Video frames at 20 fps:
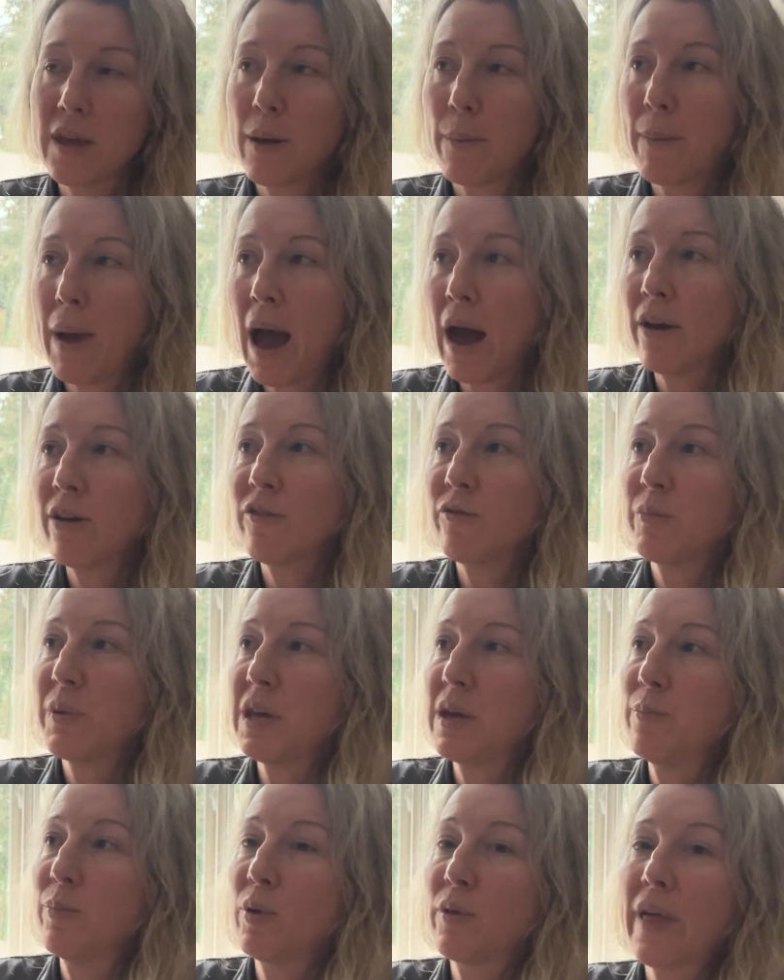amount of
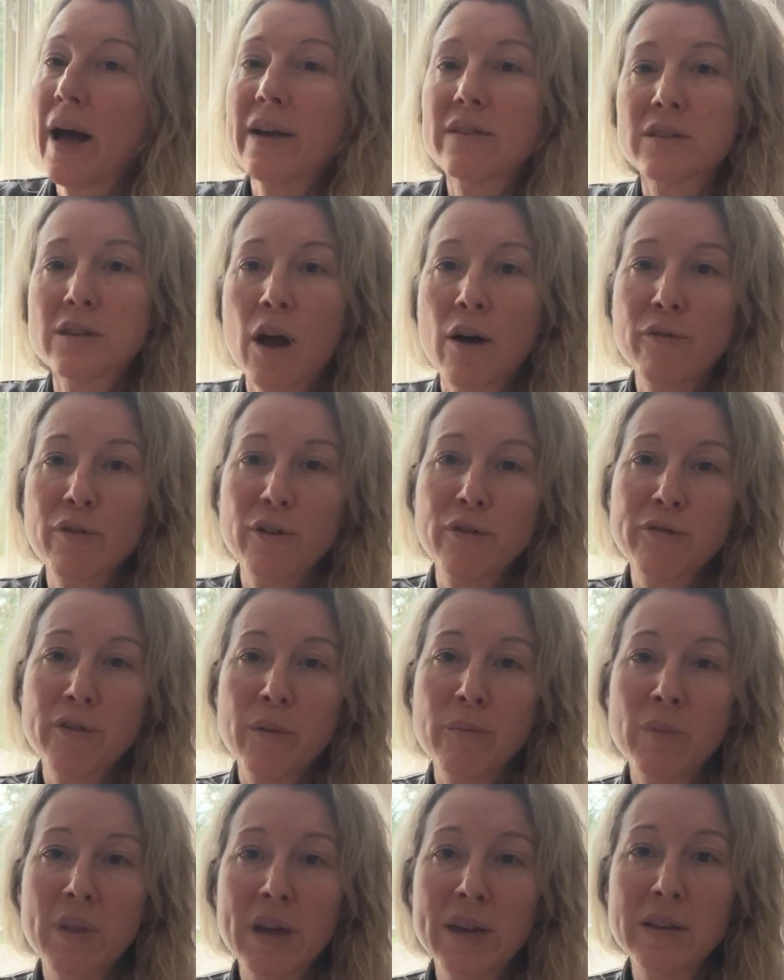people that suffer
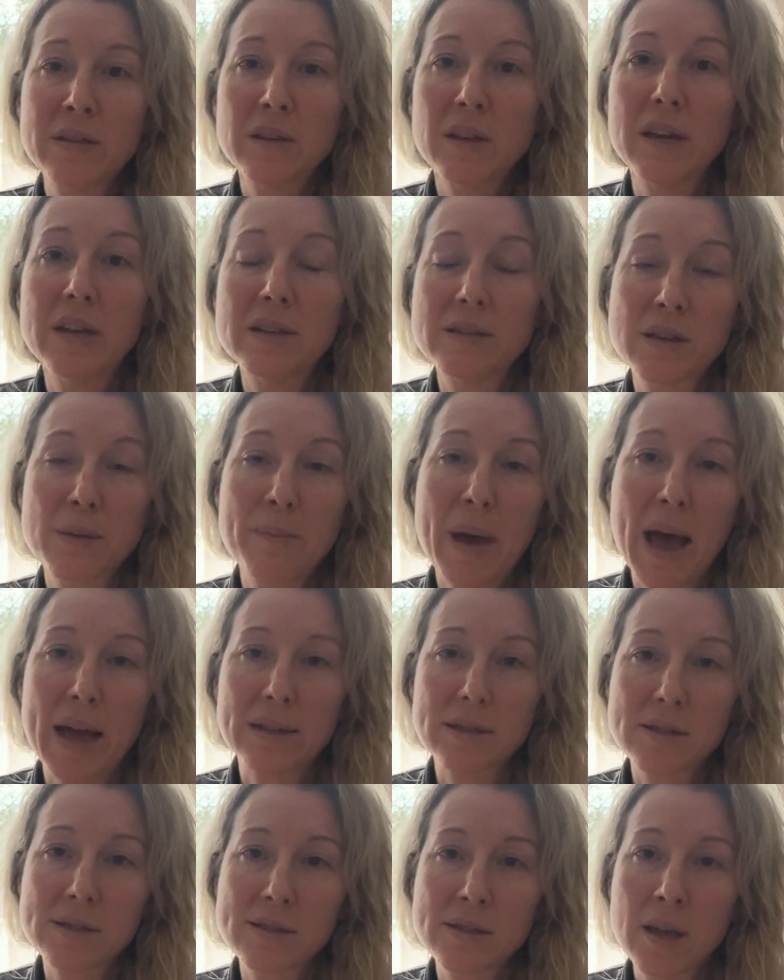from this is
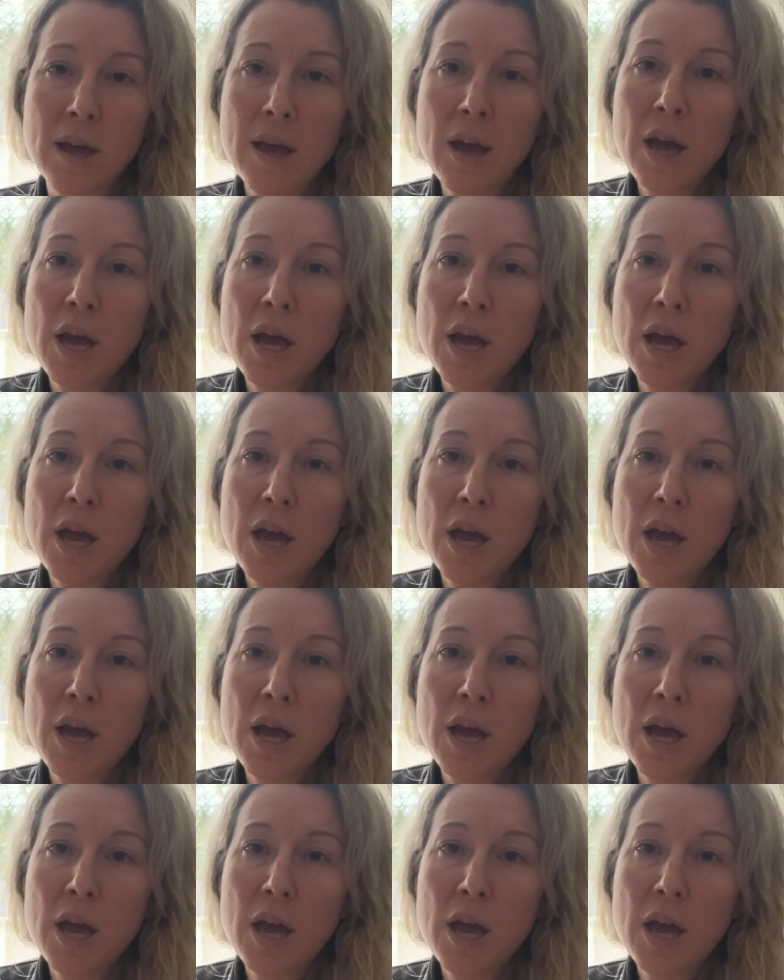immense.